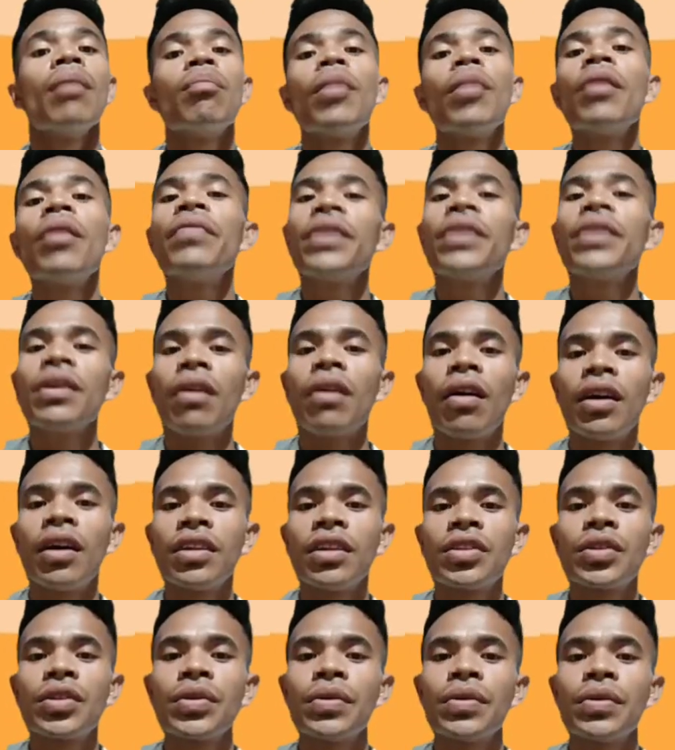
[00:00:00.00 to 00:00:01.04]
Moving
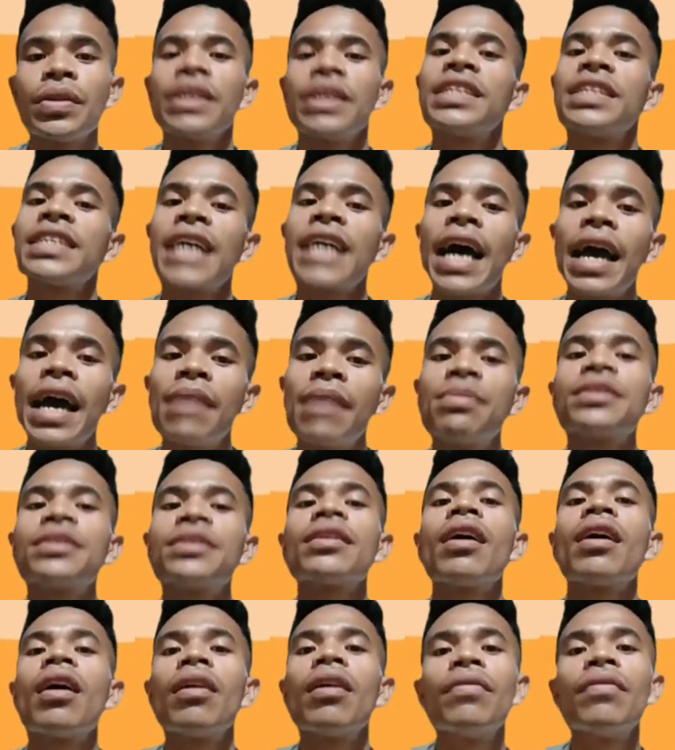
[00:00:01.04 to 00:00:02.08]
on to the
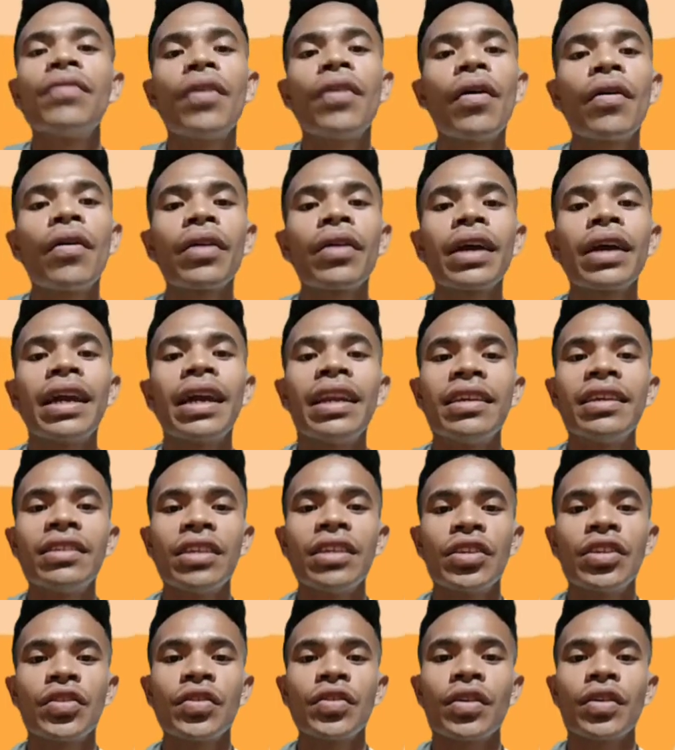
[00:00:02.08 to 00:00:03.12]
types of
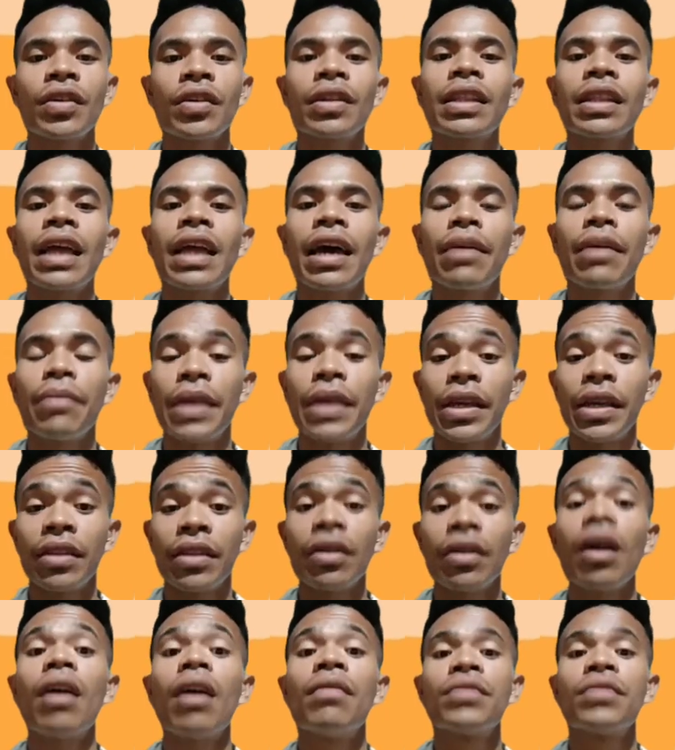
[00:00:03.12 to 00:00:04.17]
organizational
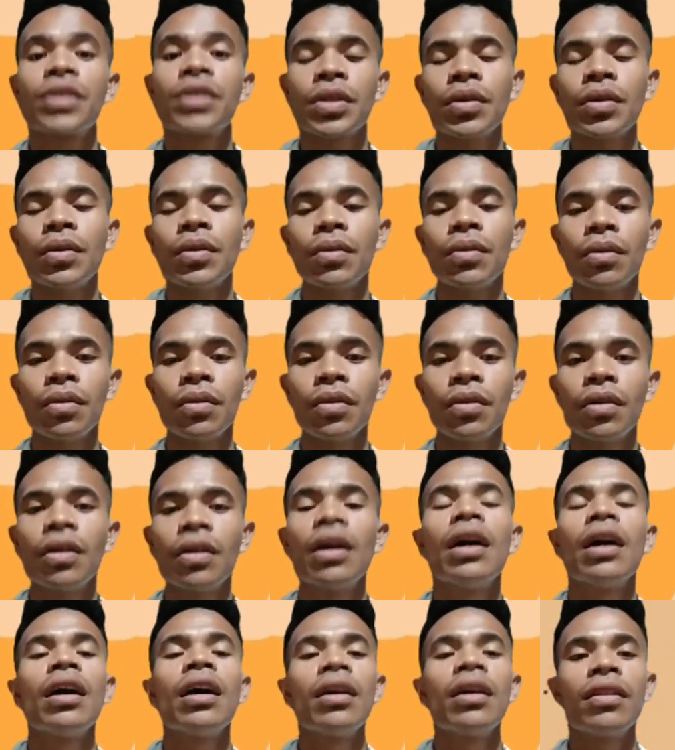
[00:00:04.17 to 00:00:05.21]
climate of school.
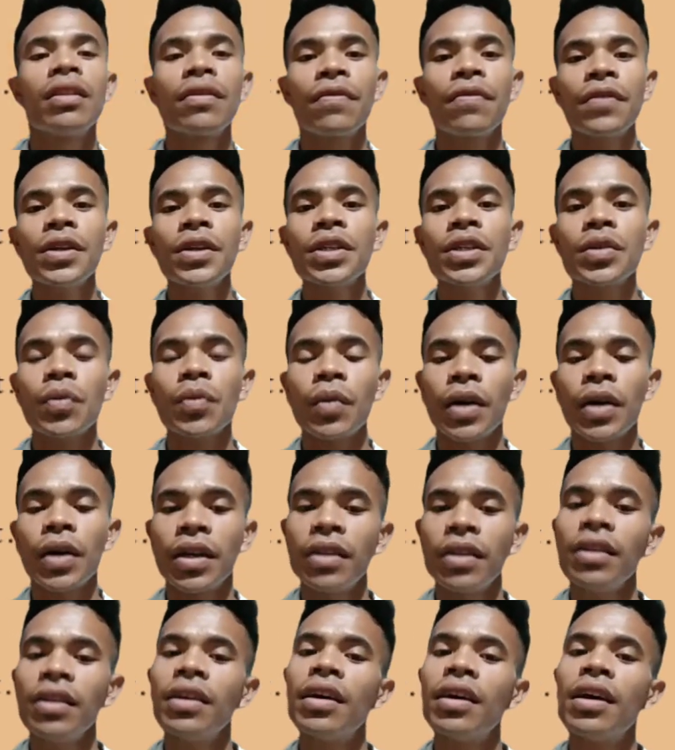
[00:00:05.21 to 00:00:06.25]
The first
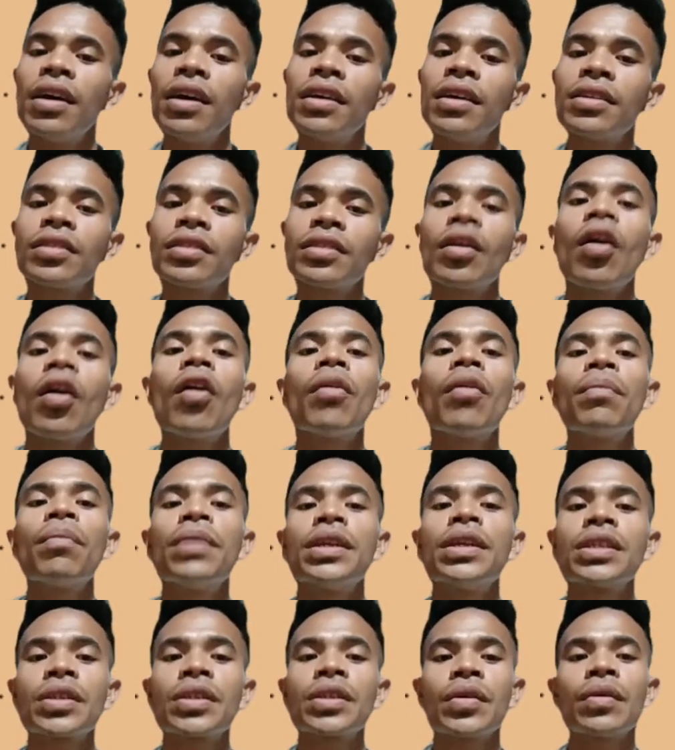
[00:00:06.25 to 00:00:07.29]
one is
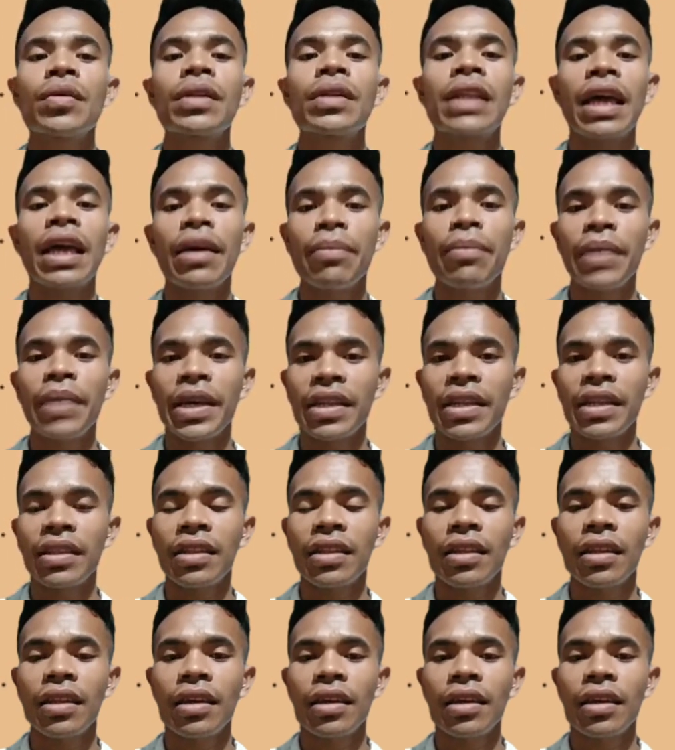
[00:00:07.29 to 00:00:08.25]
open school climate.